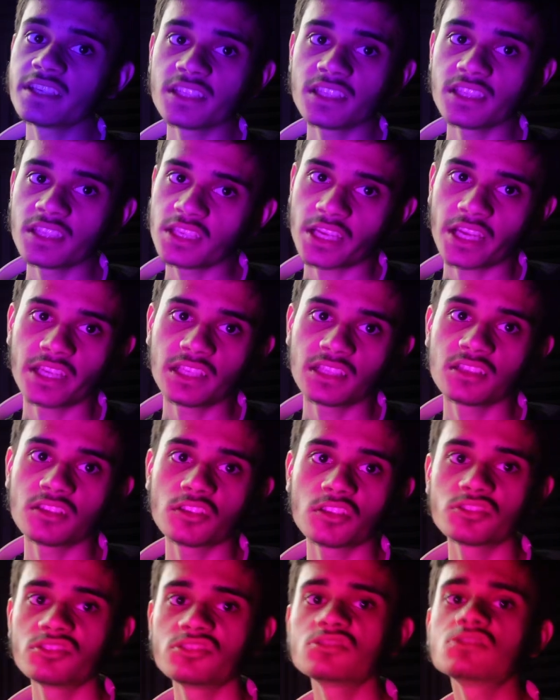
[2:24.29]
in AI
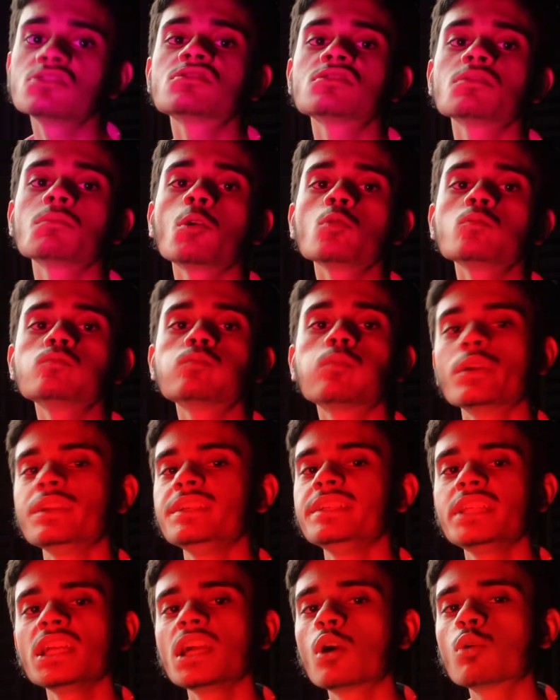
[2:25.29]
isn't just about
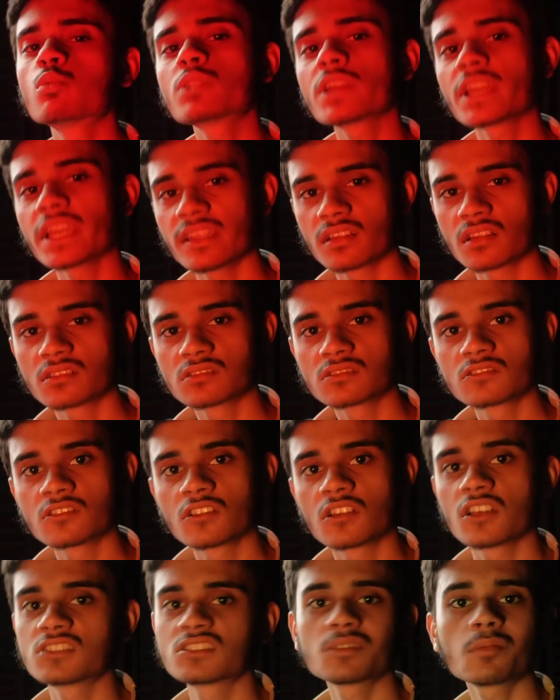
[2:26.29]
pointing out errors,
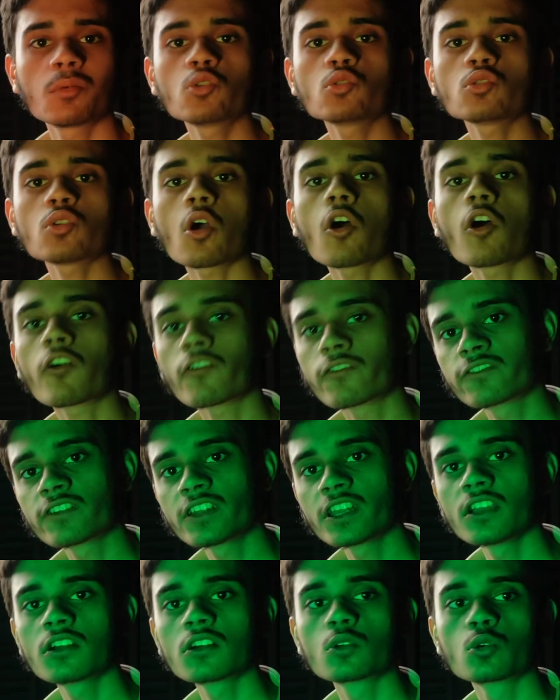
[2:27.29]
it's about
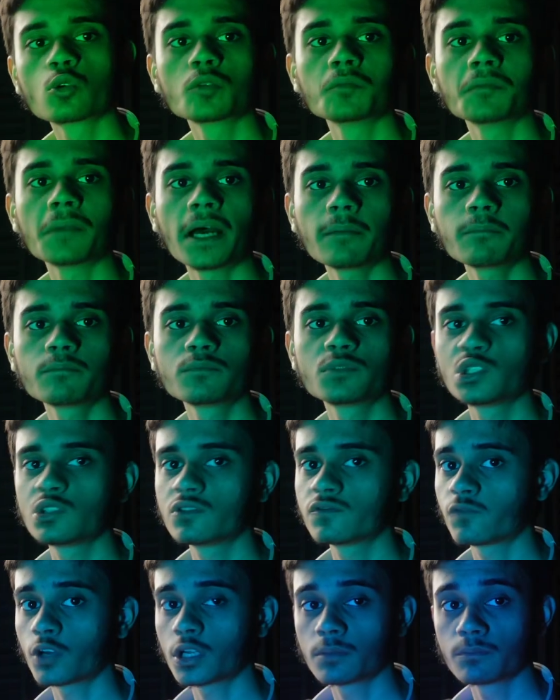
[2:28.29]
offering a roadmap
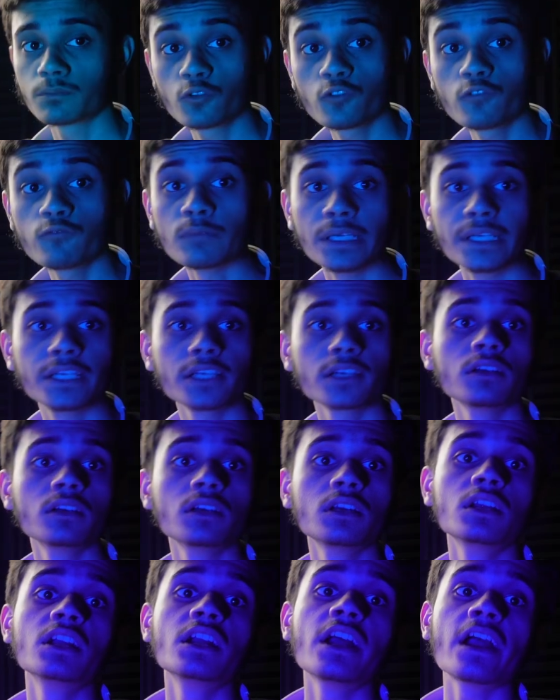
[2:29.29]
for improvement,
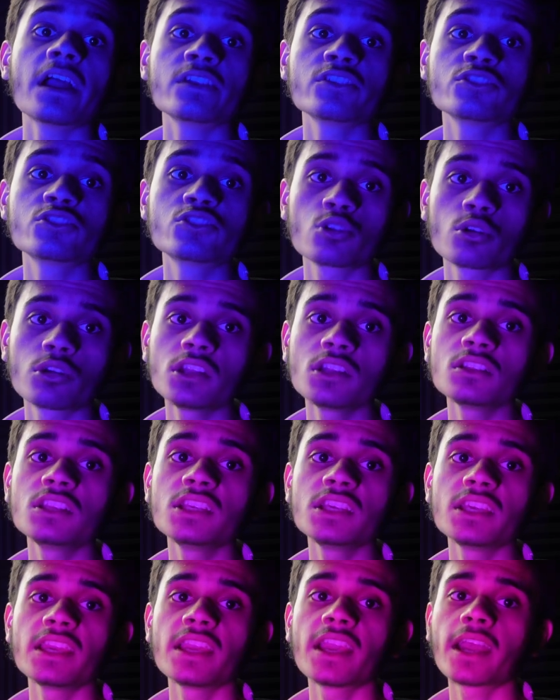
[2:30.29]
ensuring
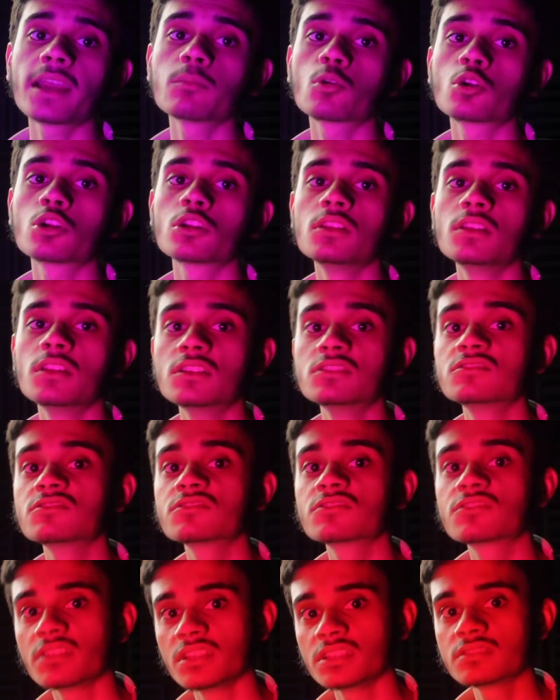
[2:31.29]
the AI model learns
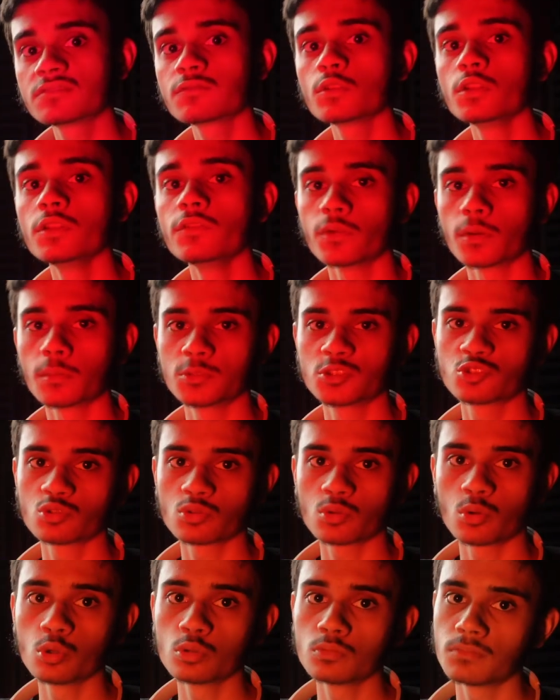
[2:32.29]
gracefully from its
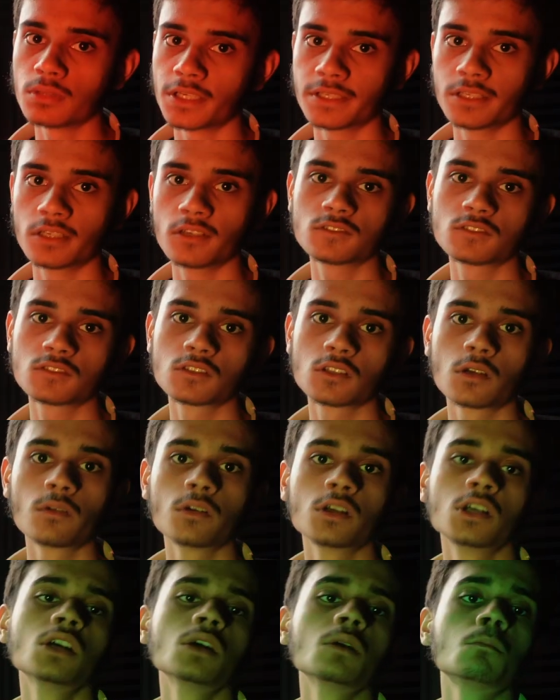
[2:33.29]
own blunders,
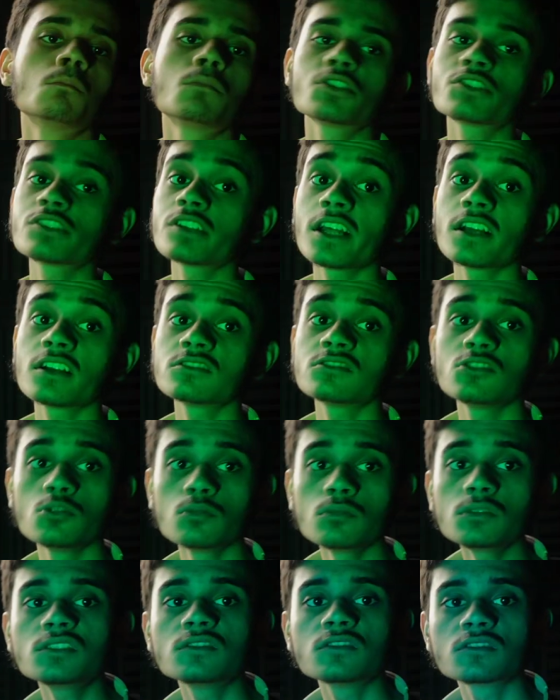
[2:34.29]
much like us
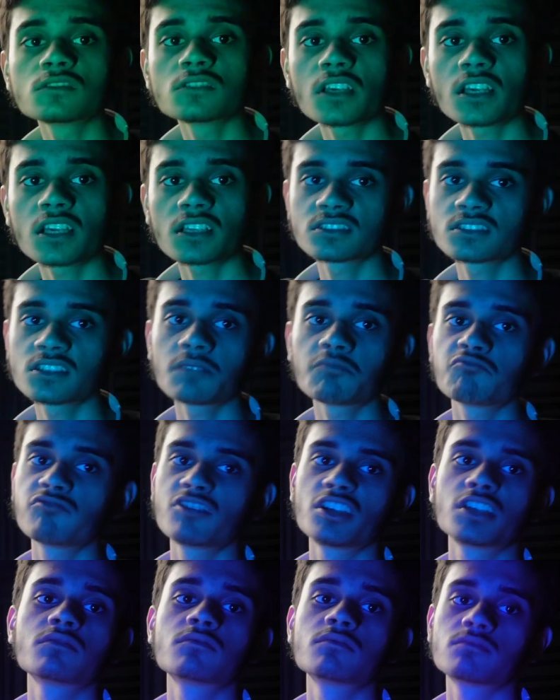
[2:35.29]
humans, except
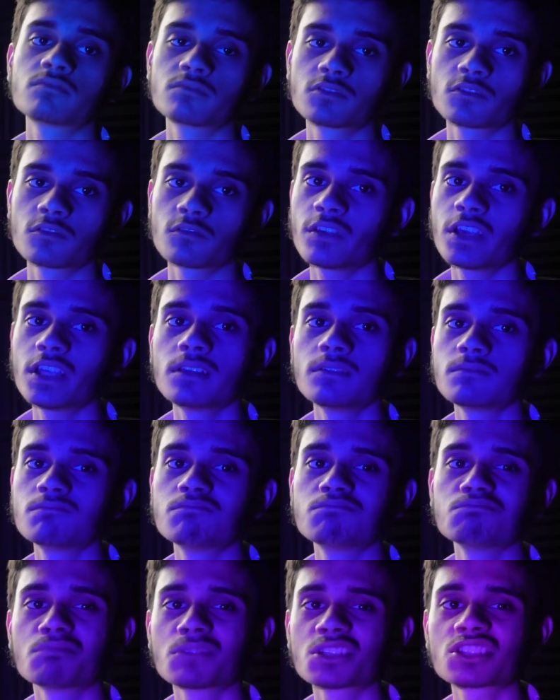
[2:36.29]
with, well,
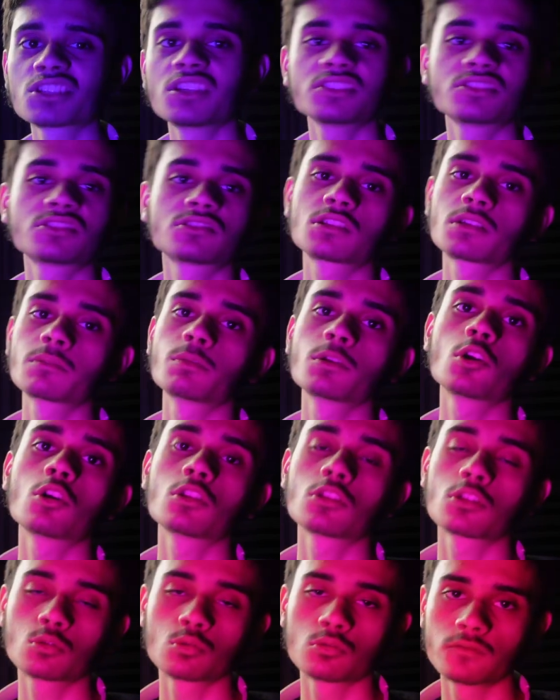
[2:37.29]
much less tripping
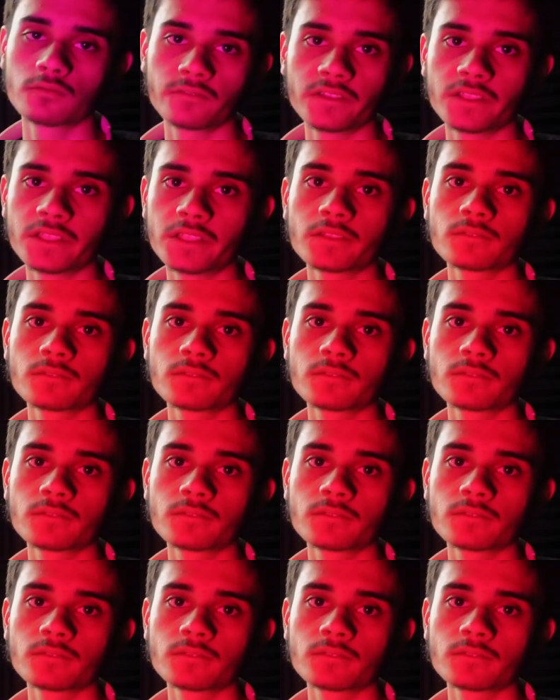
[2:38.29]
on our own feet.